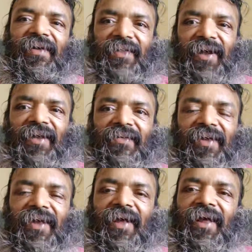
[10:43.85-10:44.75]
That is,
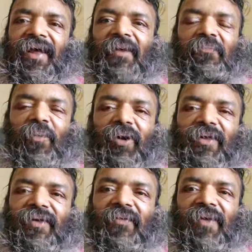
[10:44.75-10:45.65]
if
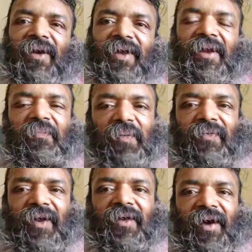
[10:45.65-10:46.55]
position vector
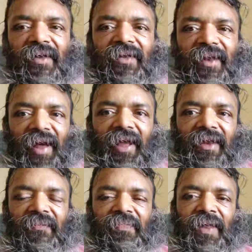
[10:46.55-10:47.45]
represent a
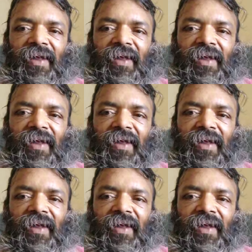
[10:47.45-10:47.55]
line,